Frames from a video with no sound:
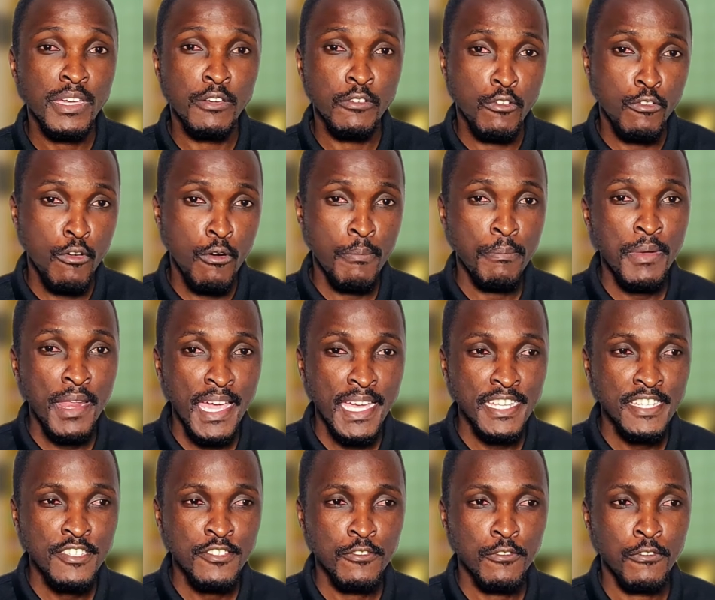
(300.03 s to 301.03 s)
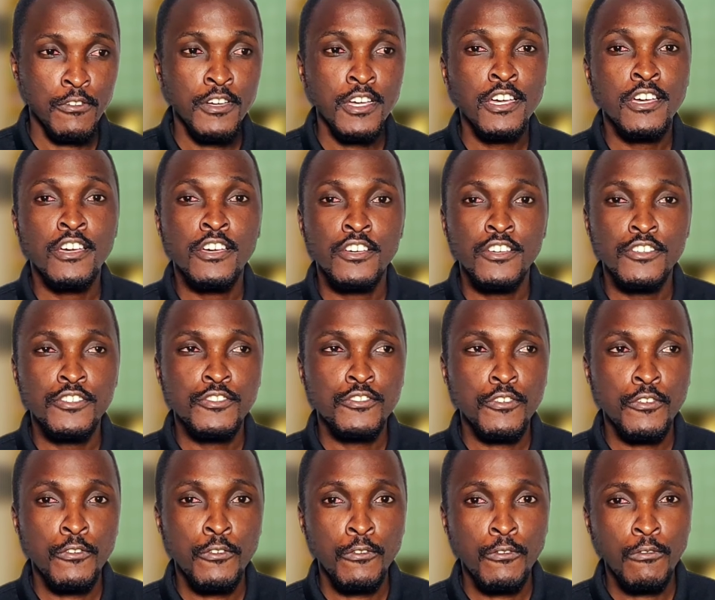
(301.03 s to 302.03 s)
the Google Play Store.
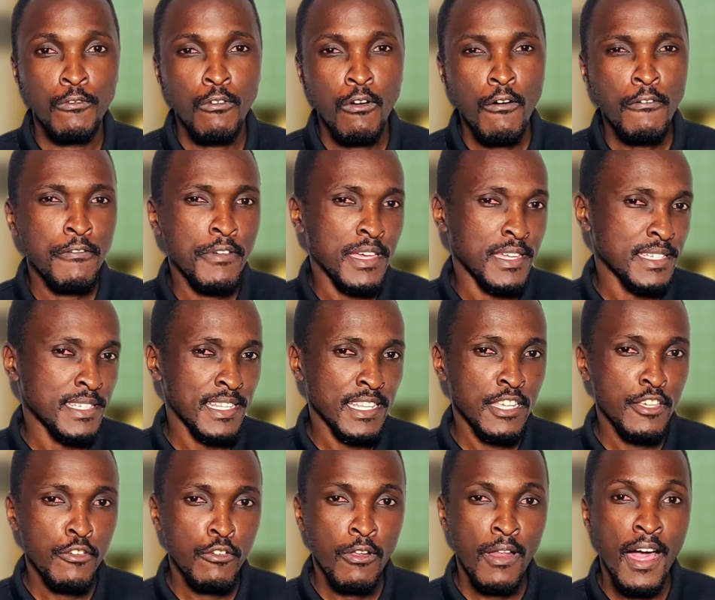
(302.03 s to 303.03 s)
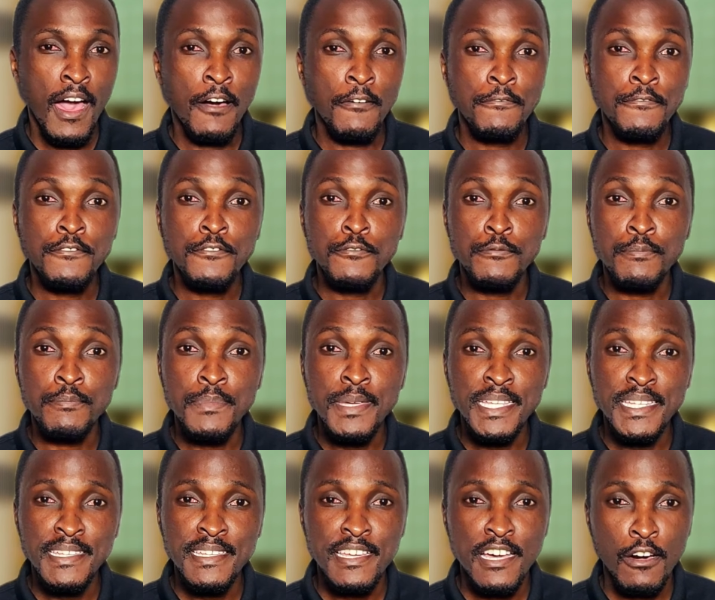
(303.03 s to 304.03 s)
So obviously you'll have to
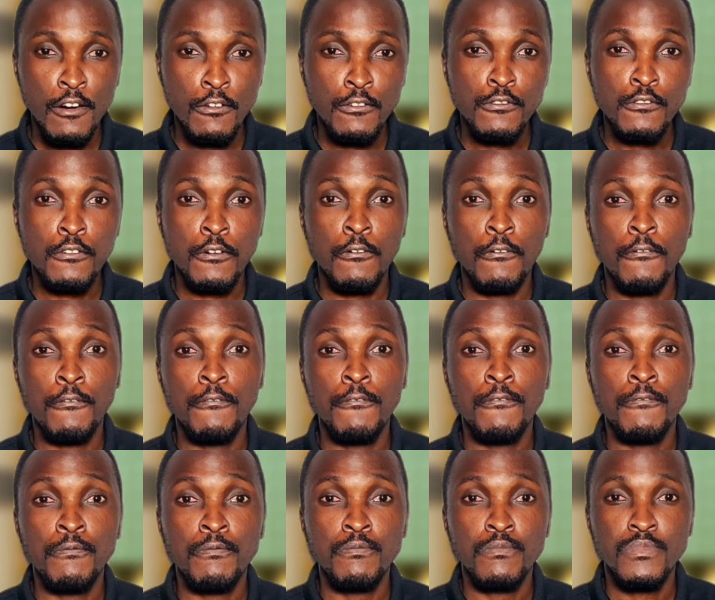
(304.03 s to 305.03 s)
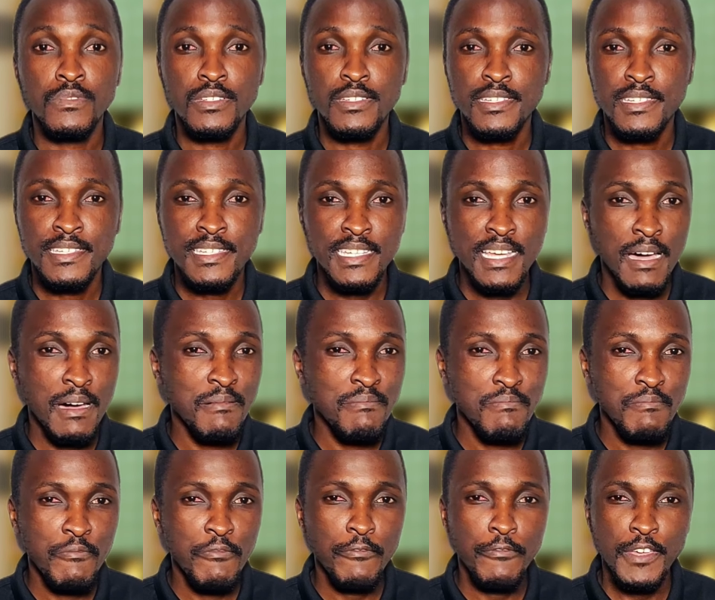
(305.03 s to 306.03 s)
miss out of
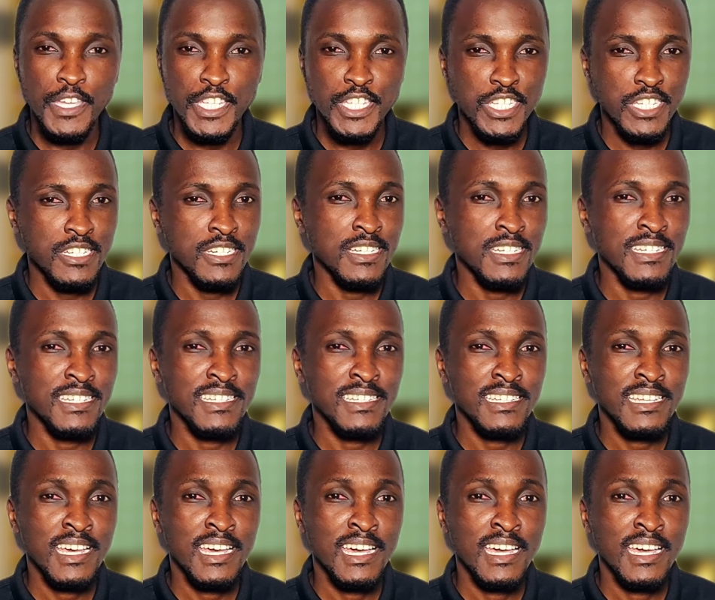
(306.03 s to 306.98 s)
some features,